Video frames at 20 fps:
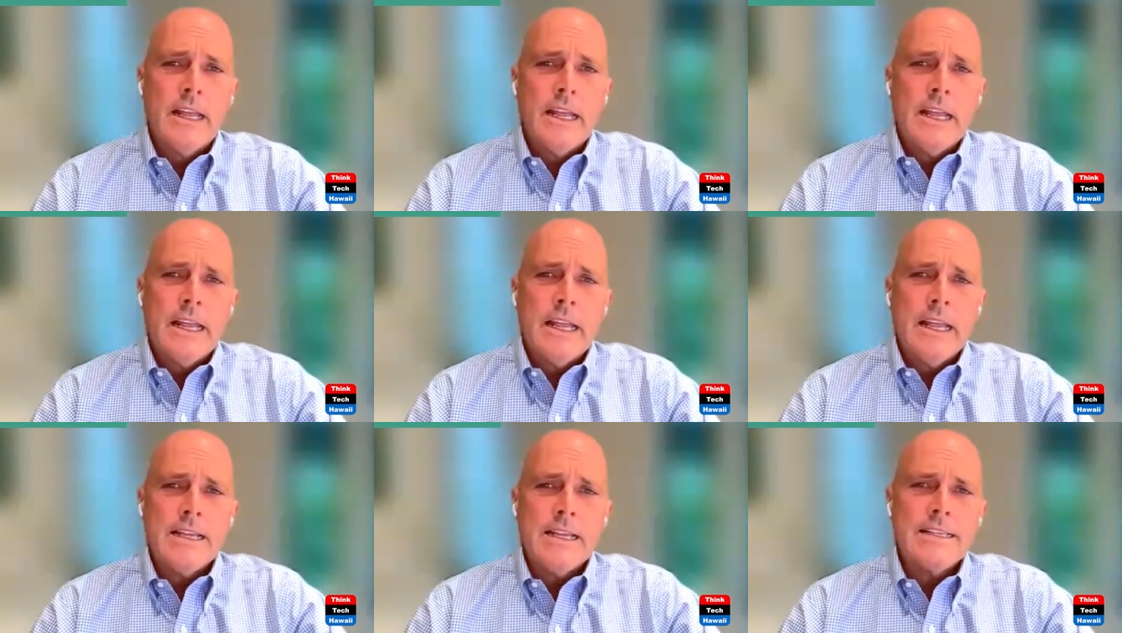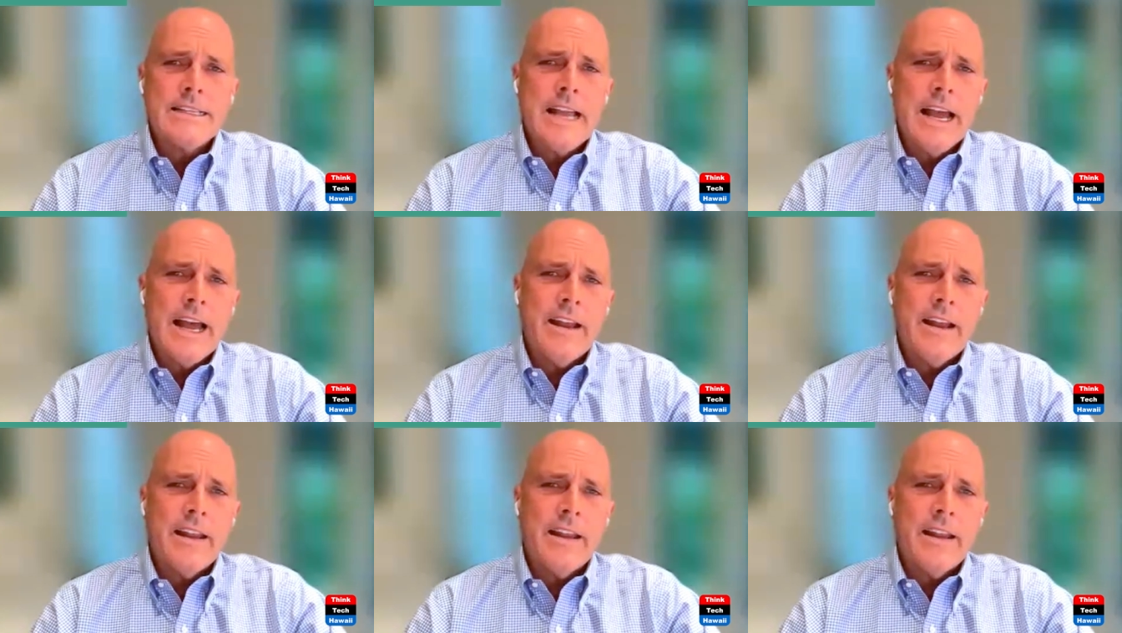Is
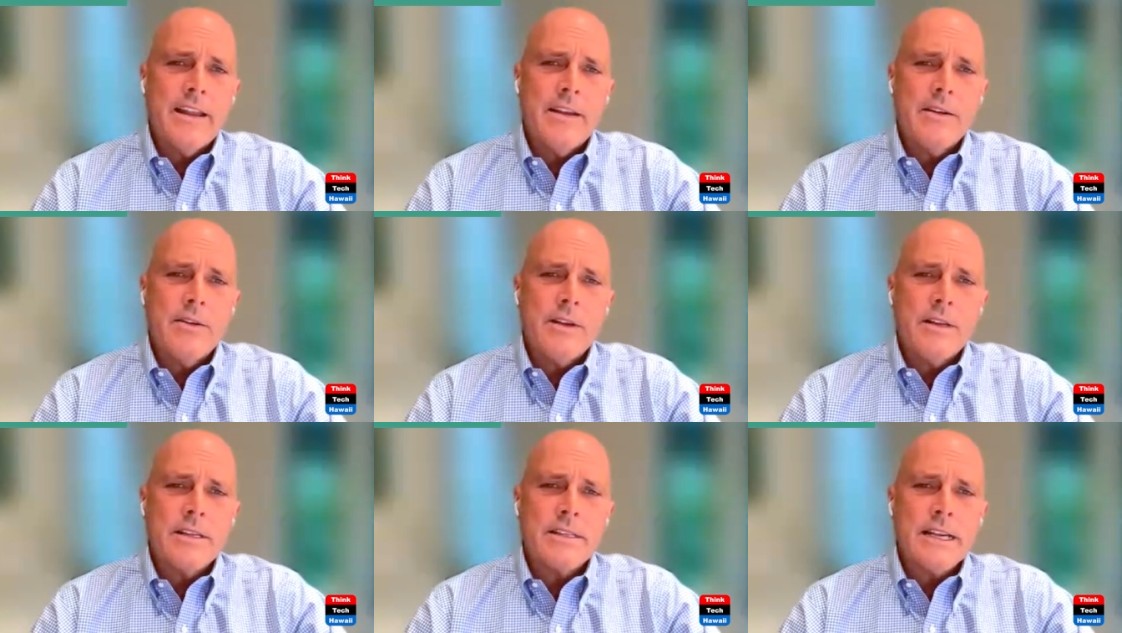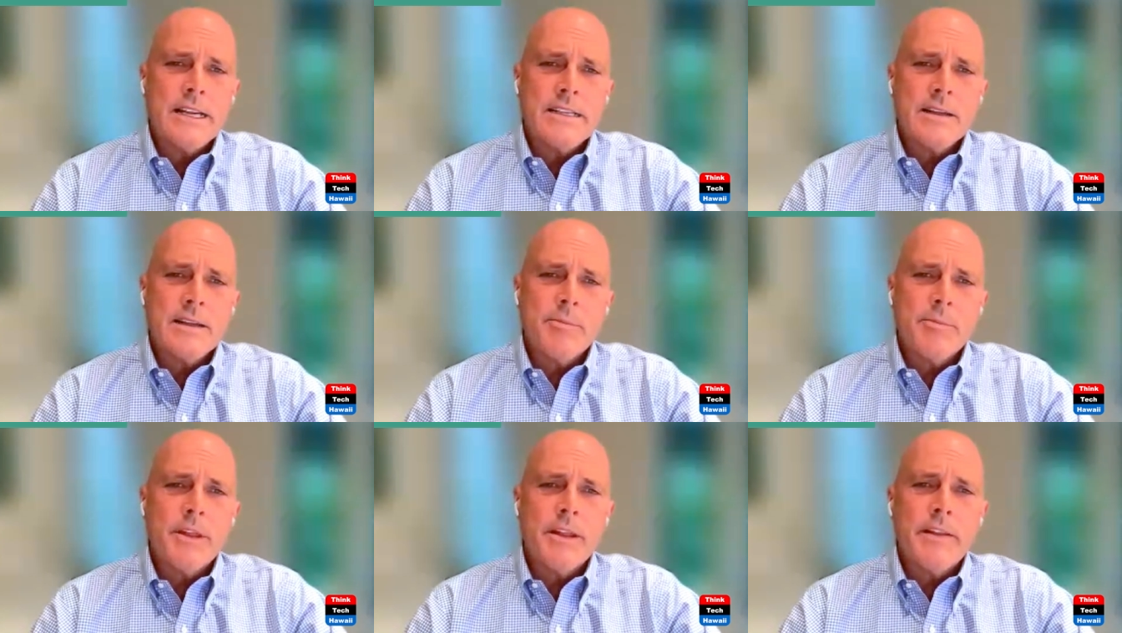that is that
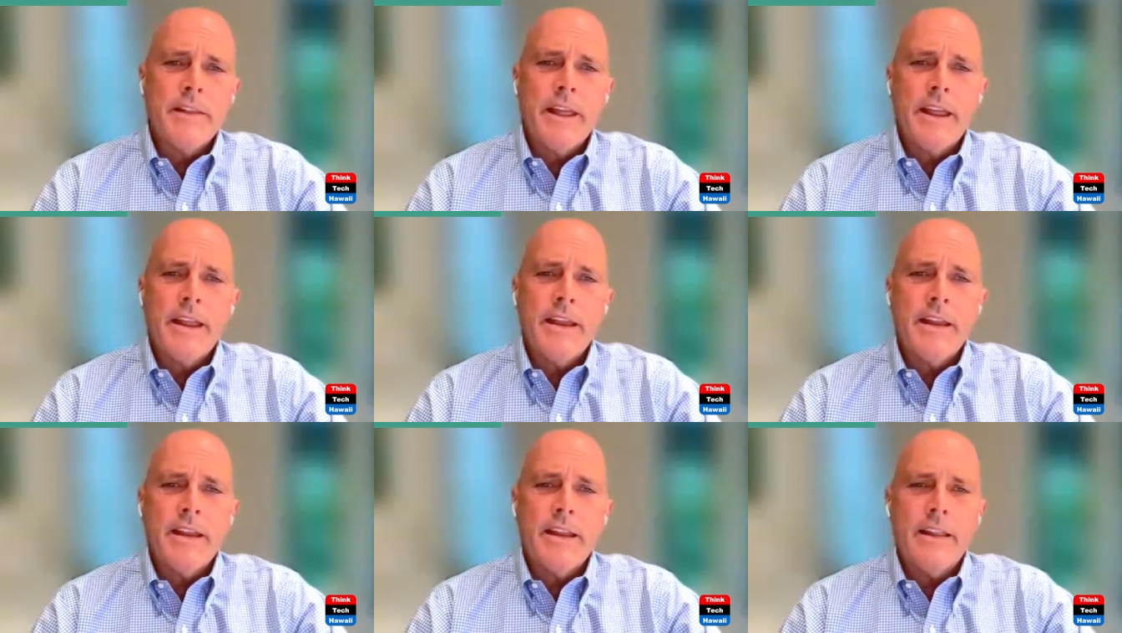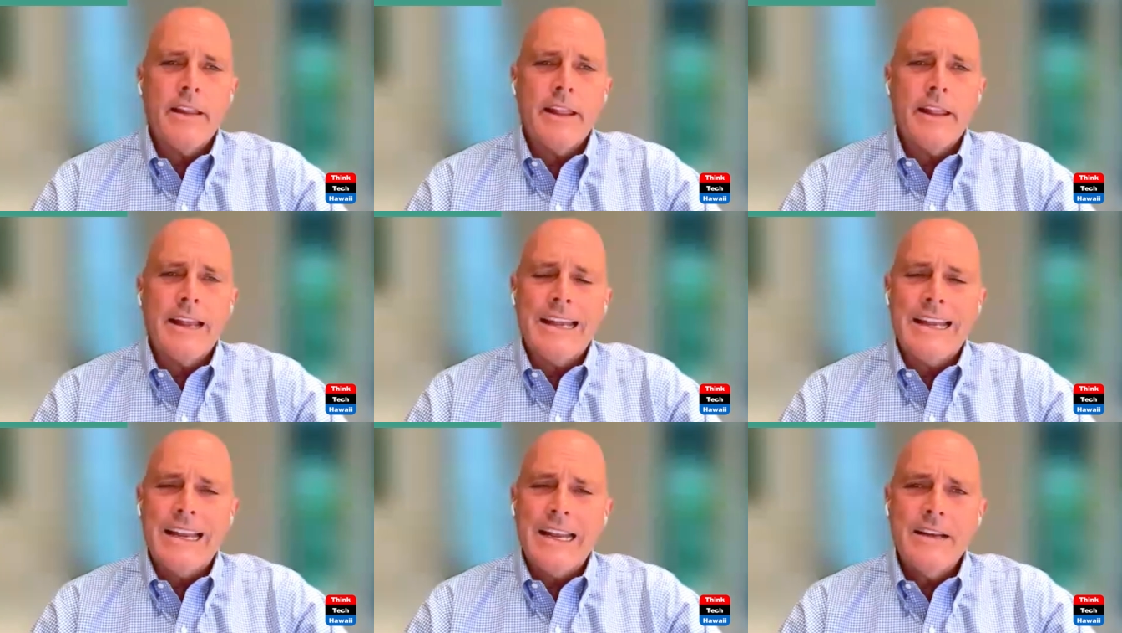something they
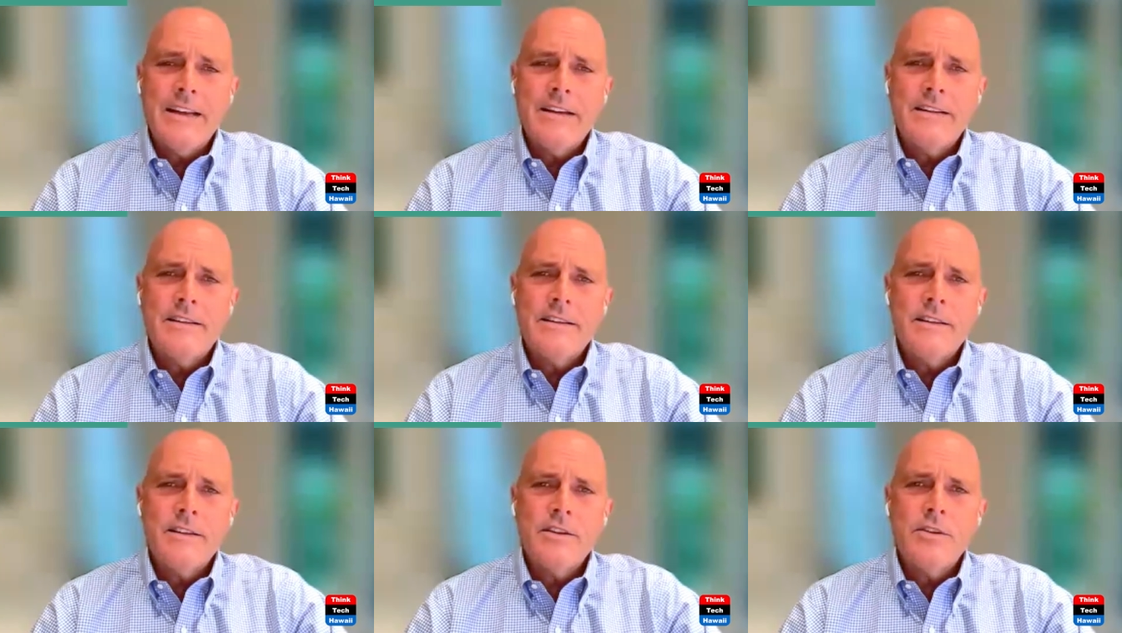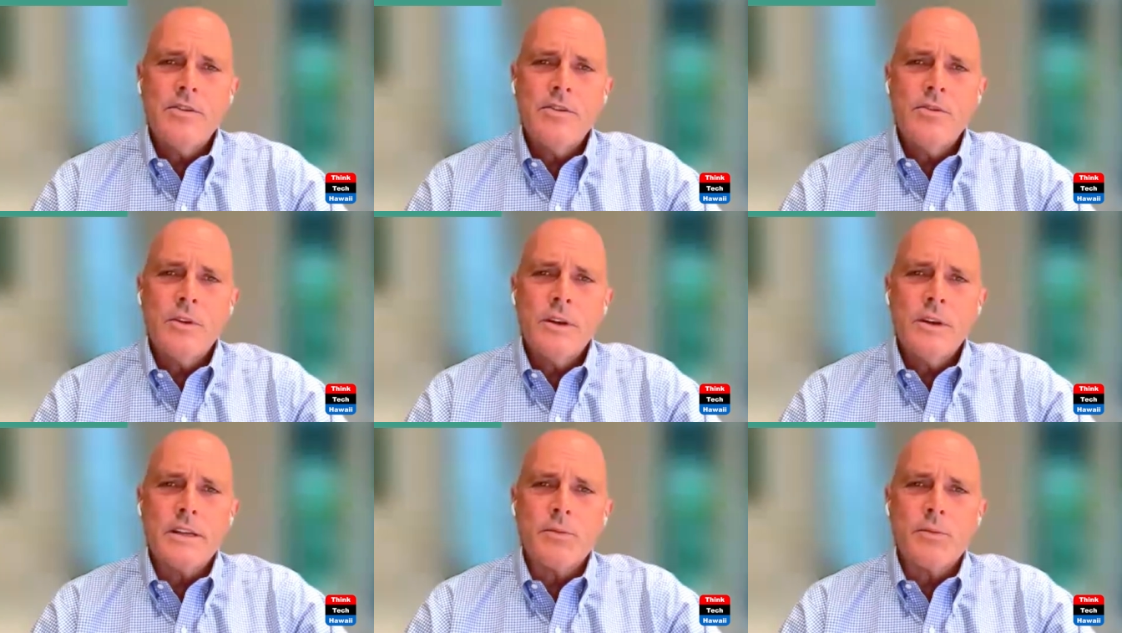they needed to do?